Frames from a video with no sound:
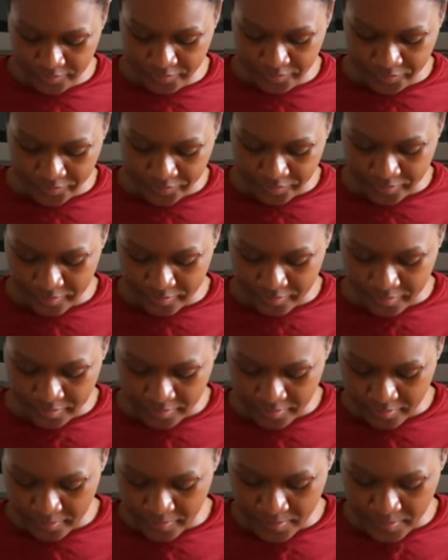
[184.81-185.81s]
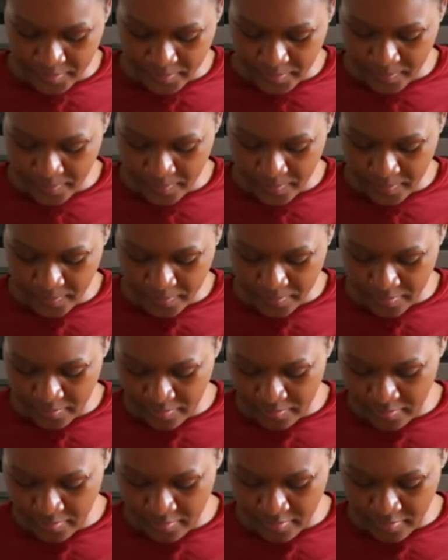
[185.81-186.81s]

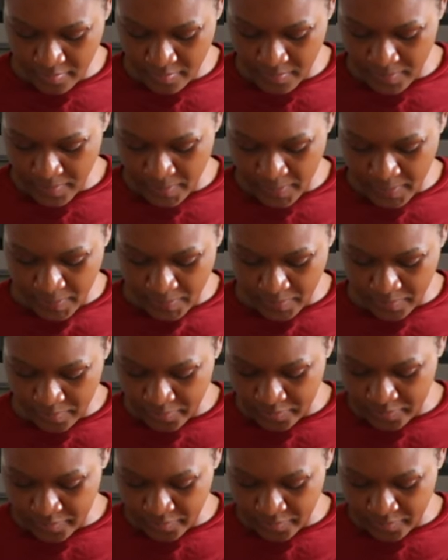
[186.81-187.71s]
No one is speaking in this clip.